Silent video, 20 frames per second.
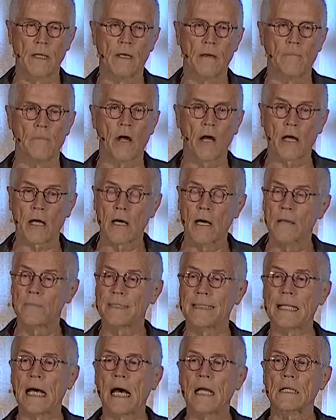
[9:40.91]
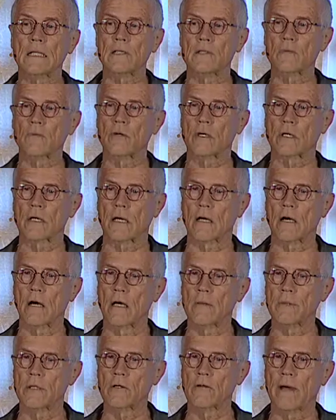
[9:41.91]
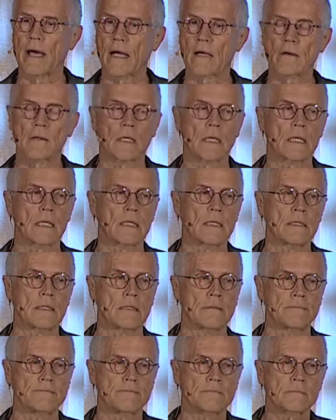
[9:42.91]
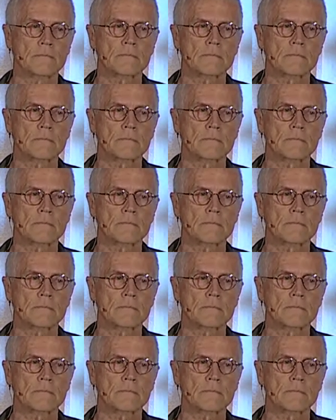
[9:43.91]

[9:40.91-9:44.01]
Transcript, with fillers: uh, Mark Campanelli's work at Carbon Tracker in London.